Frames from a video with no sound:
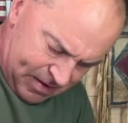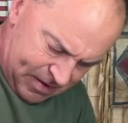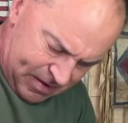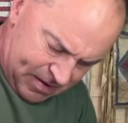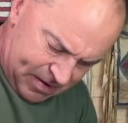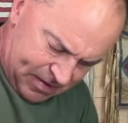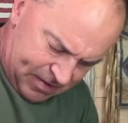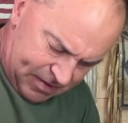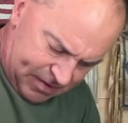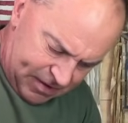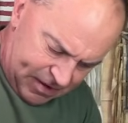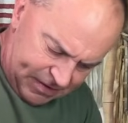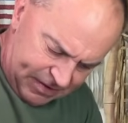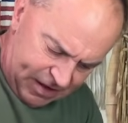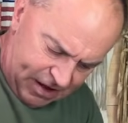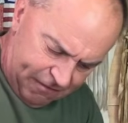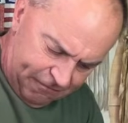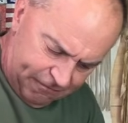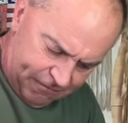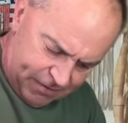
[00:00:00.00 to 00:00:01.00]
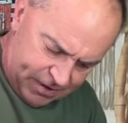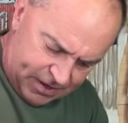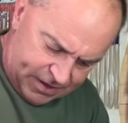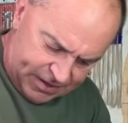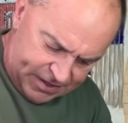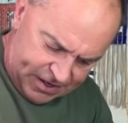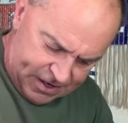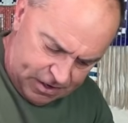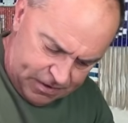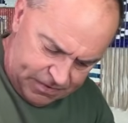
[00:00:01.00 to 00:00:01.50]
And slide that right
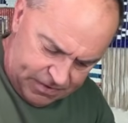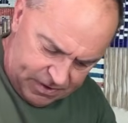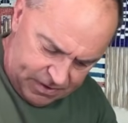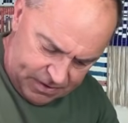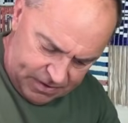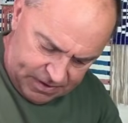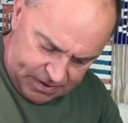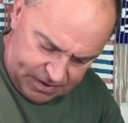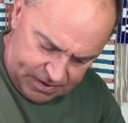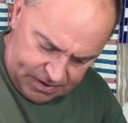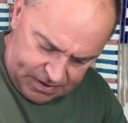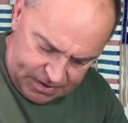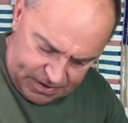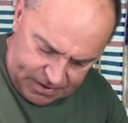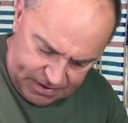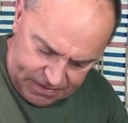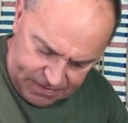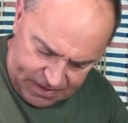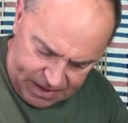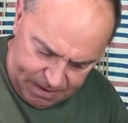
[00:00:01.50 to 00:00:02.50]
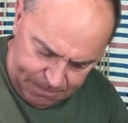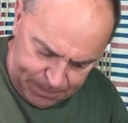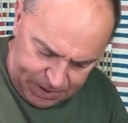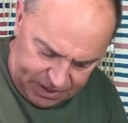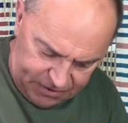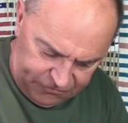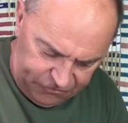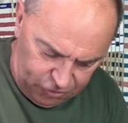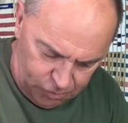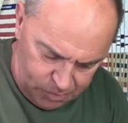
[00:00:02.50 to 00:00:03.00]
down that
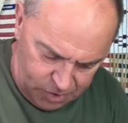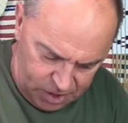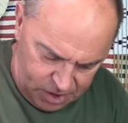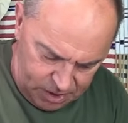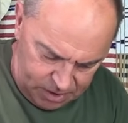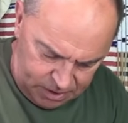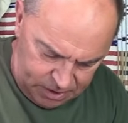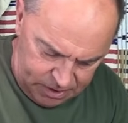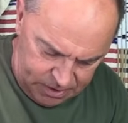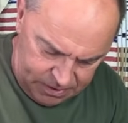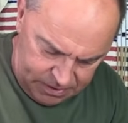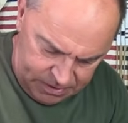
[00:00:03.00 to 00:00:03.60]
pencil mark.